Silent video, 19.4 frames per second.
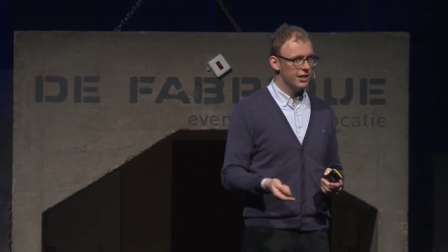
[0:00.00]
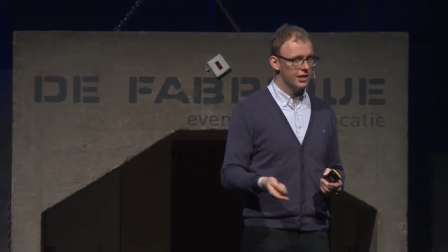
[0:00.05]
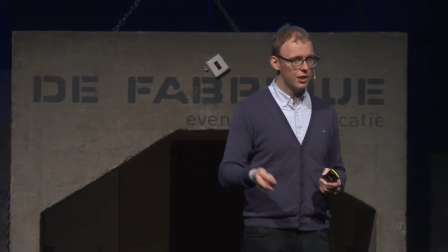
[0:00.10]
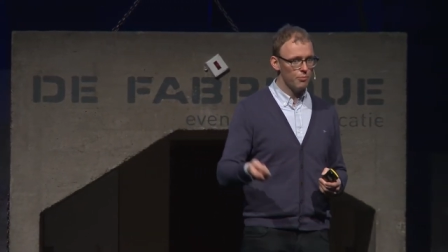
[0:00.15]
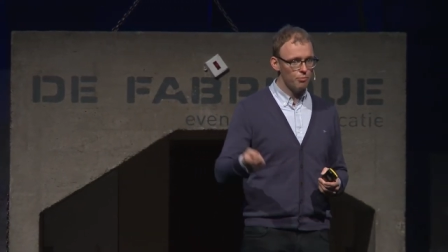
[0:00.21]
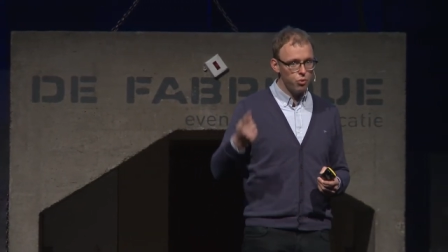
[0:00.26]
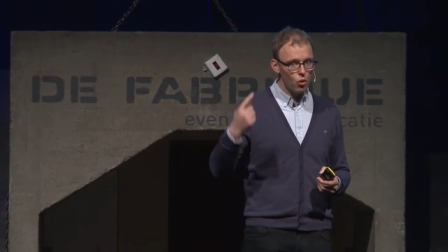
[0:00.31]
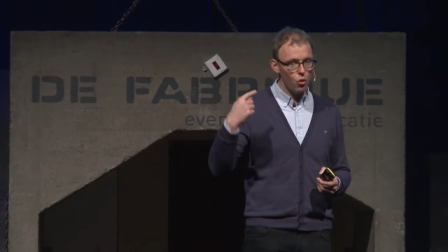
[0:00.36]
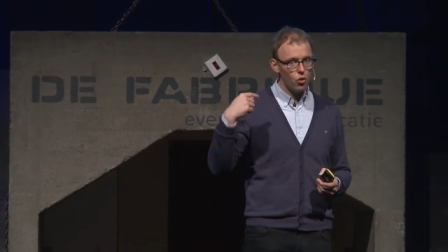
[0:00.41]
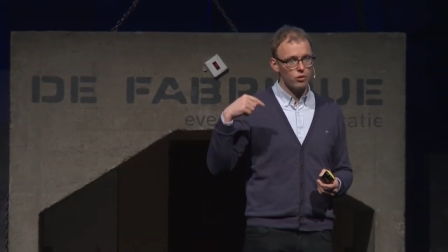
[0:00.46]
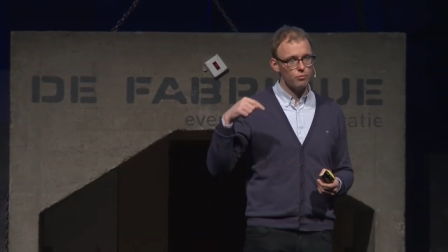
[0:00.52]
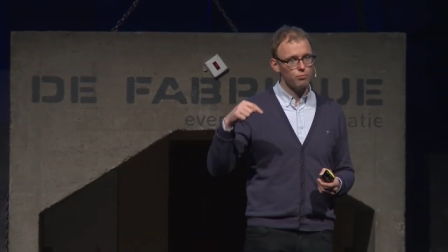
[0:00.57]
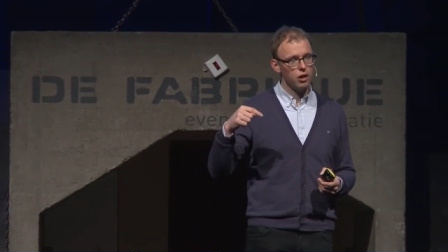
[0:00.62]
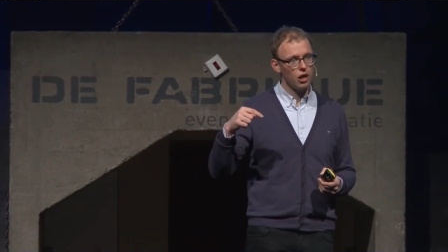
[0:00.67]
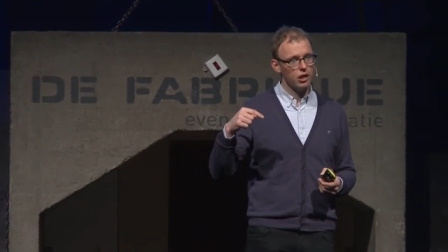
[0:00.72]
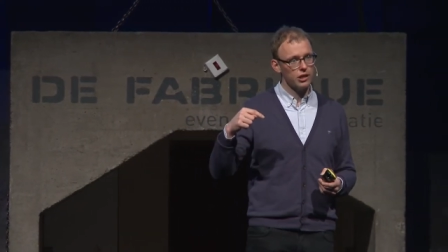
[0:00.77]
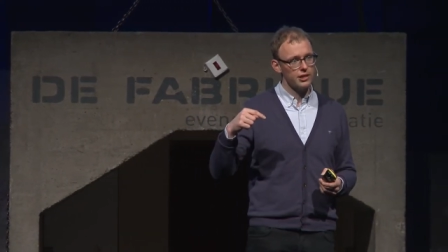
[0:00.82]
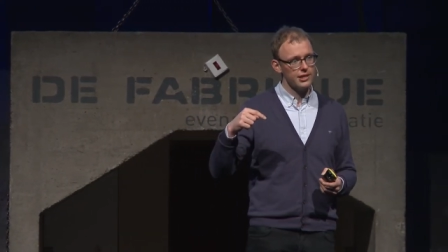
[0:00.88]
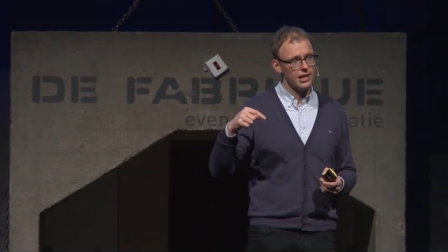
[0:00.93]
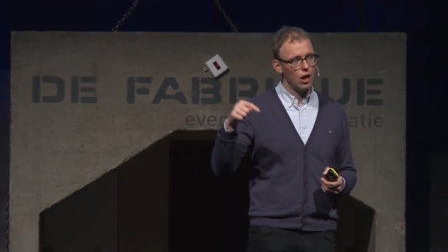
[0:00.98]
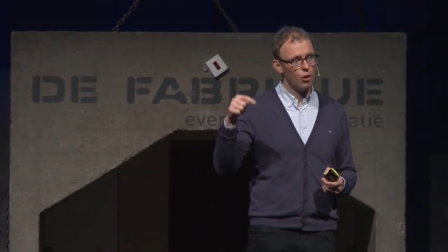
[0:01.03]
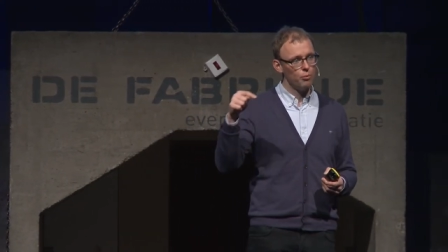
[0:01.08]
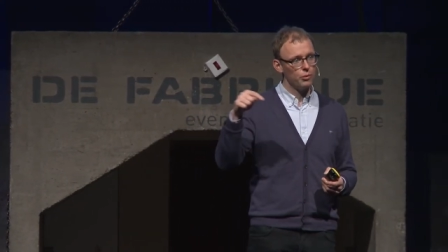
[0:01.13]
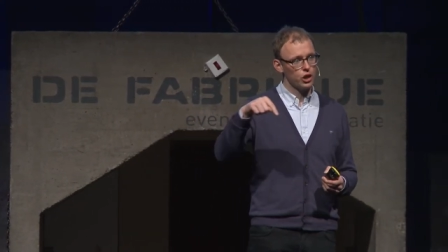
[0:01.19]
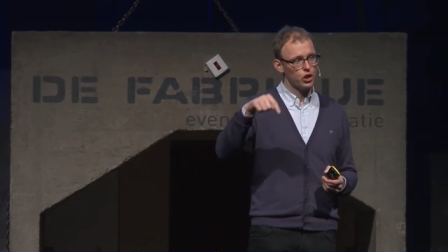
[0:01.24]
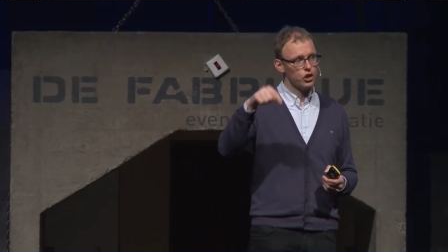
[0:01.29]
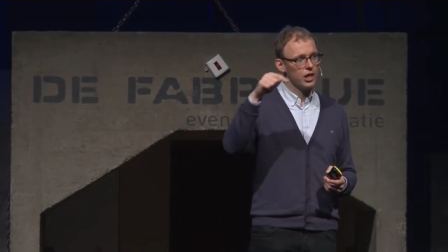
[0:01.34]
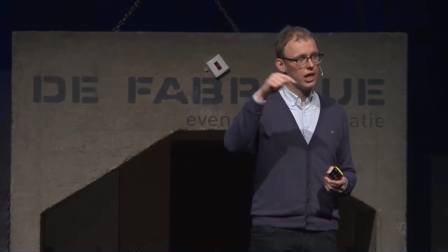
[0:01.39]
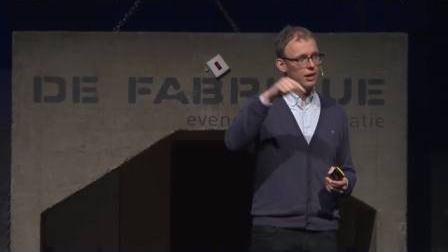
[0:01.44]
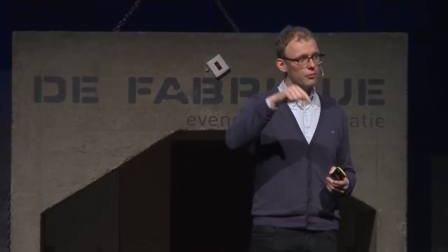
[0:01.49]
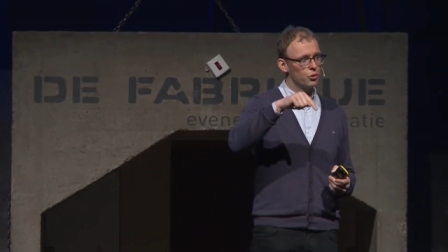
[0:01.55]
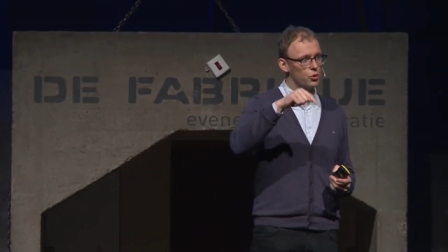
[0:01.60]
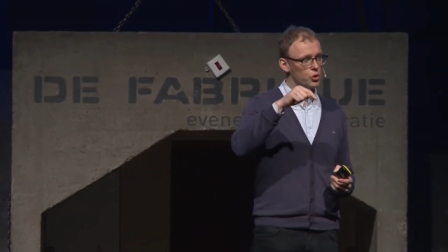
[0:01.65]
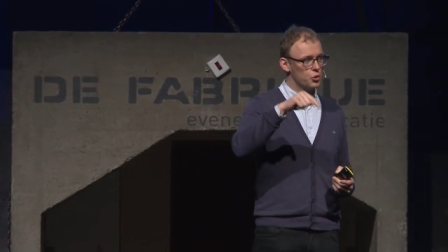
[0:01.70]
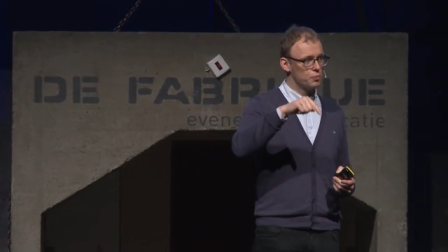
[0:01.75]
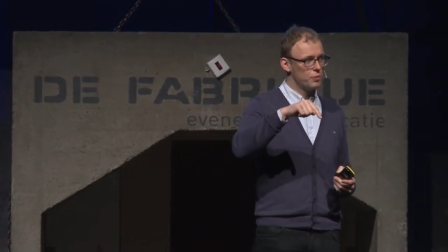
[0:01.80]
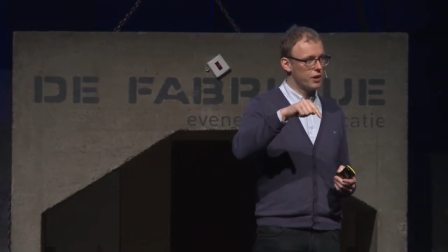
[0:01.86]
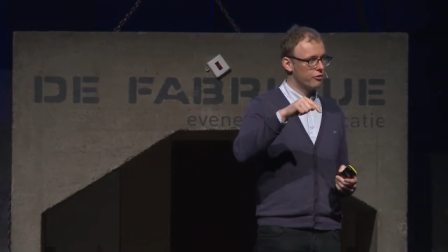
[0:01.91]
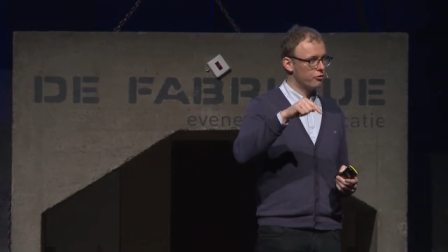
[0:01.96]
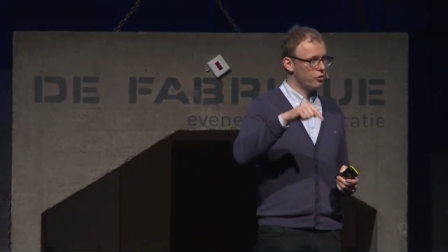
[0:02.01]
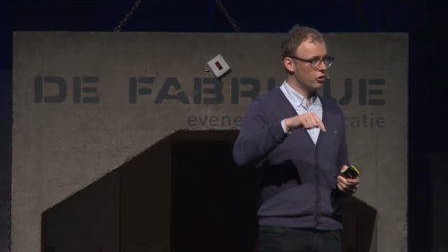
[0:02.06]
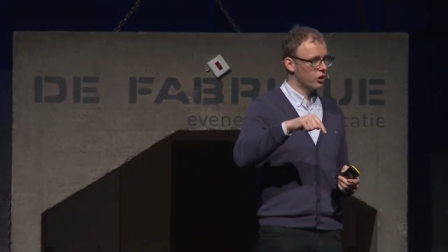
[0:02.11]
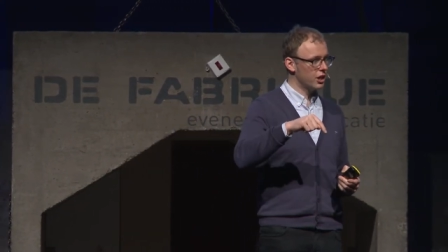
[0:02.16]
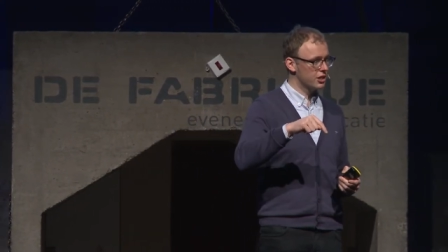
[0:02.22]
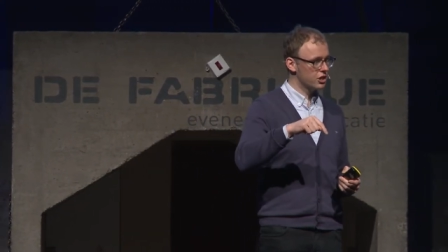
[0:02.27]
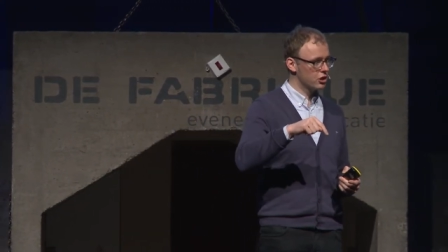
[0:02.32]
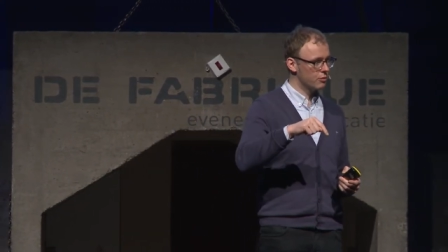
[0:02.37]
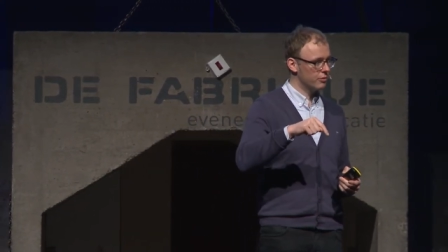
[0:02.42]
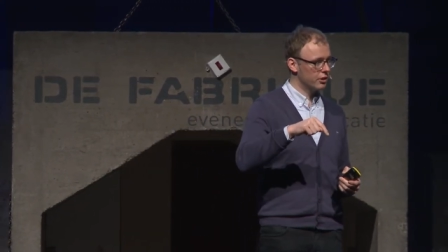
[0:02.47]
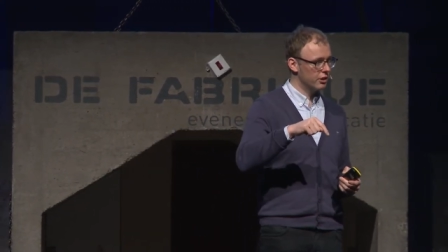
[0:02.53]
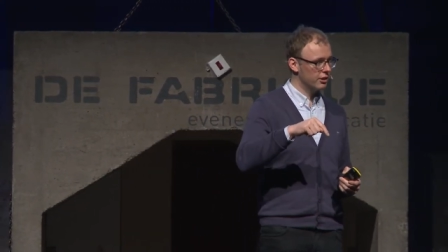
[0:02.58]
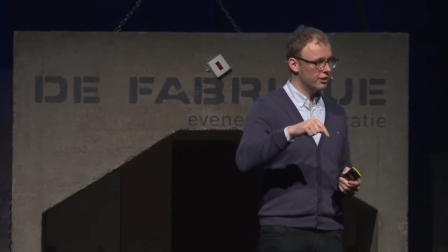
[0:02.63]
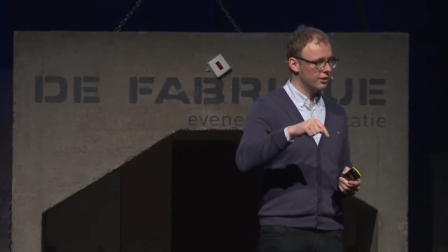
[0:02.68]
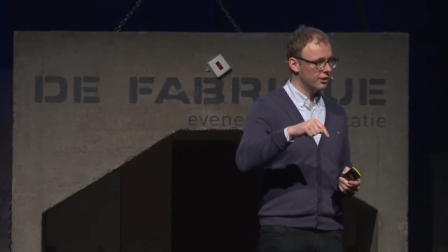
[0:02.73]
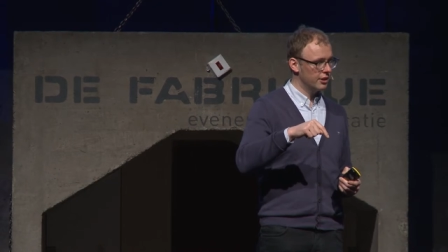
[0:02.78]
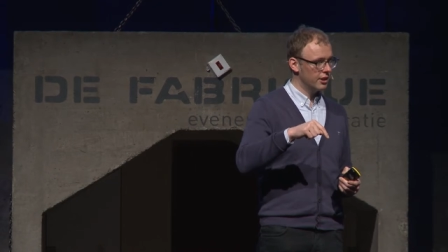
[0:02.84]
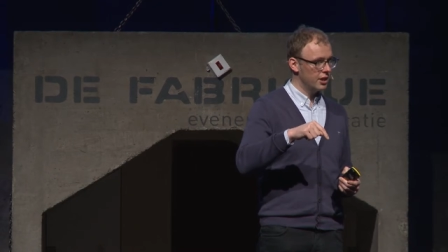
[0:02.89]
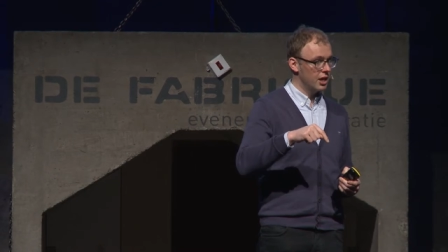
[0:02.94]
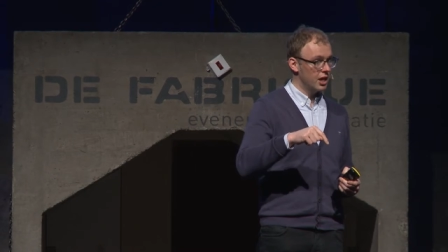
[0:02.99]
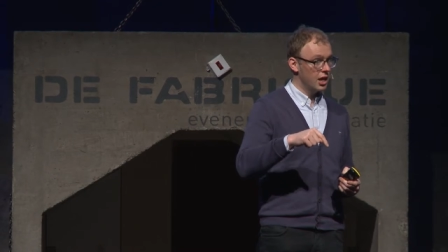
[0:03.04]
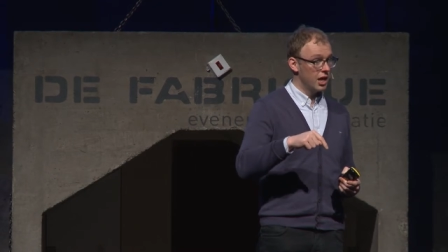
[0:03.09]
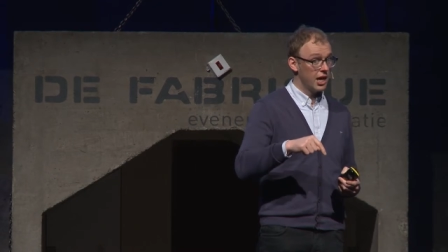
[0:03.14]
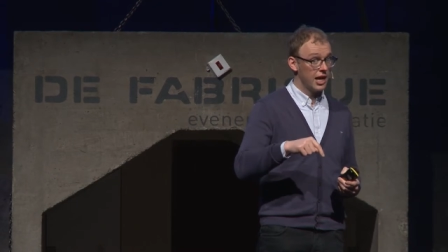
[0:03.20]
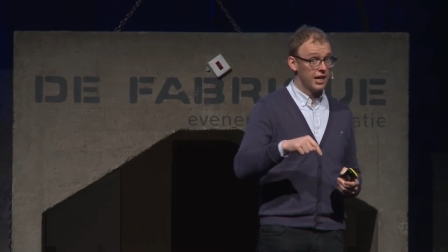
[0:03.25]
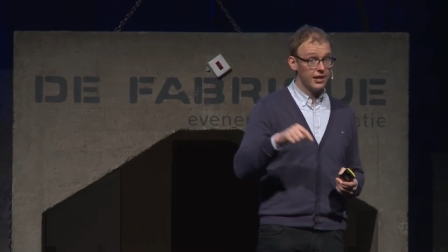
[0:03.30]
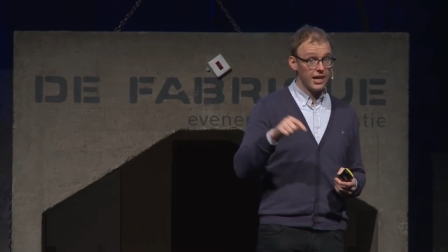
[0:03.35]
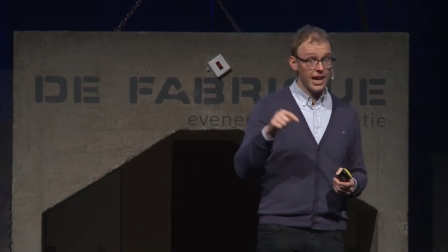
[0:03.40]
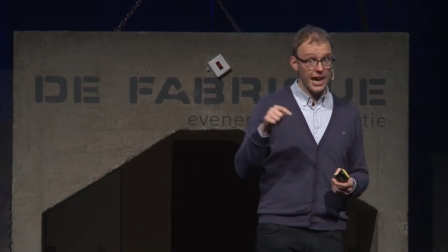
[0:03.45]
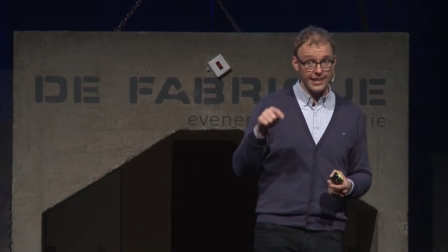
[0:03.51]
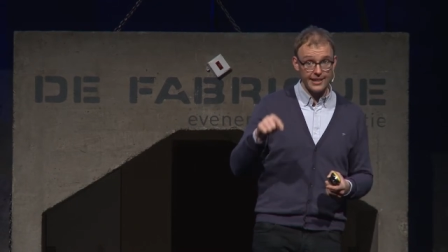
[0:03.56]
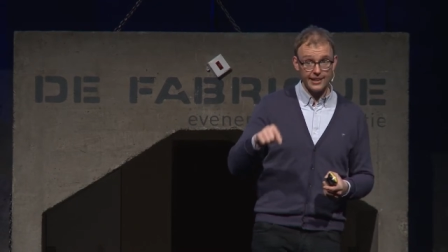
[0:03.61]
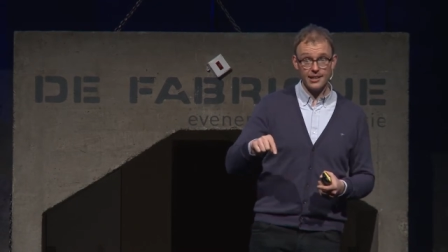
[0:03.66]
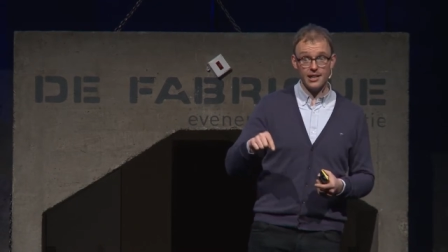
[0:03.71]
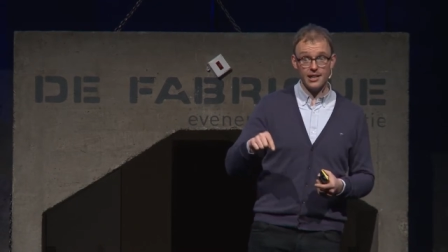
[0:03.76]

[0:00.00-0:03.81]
The important part is how much time do you spend for a customer. And at a